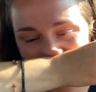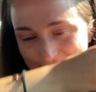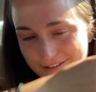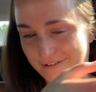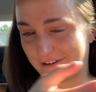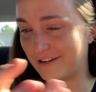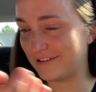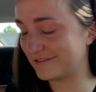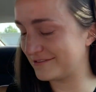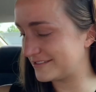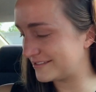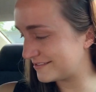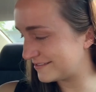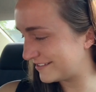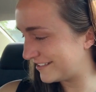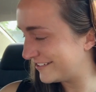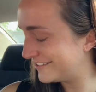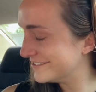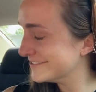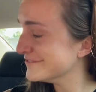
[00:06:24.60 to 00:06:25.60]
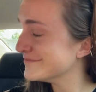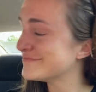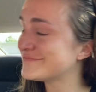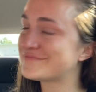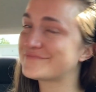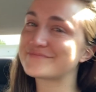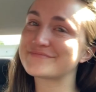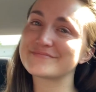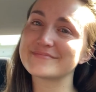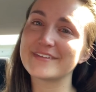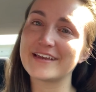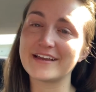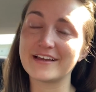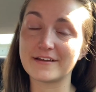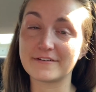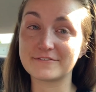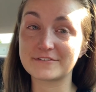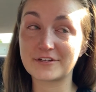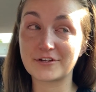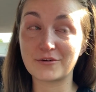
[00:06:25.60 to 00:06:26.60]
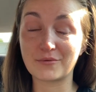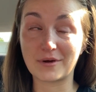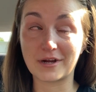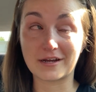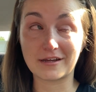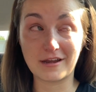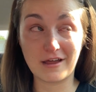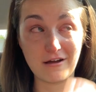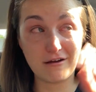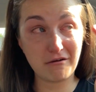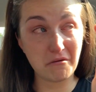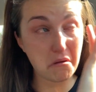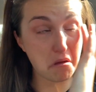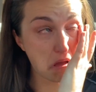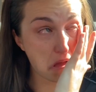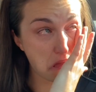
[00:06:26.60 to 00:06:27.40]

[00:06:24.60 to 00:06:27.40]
gross. I have to go to work now.